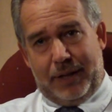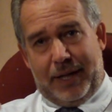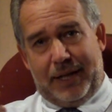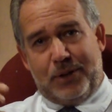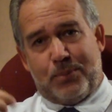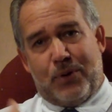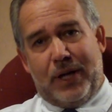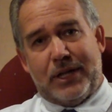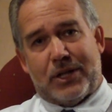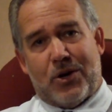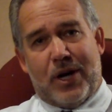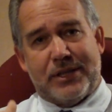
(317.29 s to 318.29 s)
and your brain
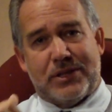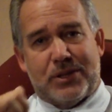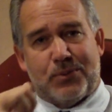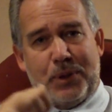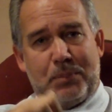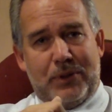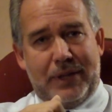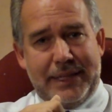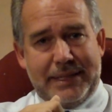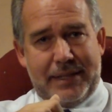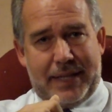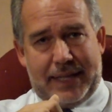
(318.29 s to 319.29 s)
tries to
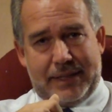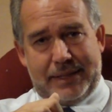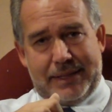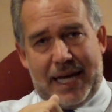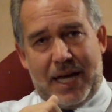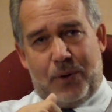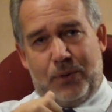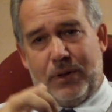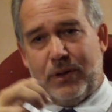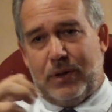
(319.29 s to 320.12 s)
replace that sound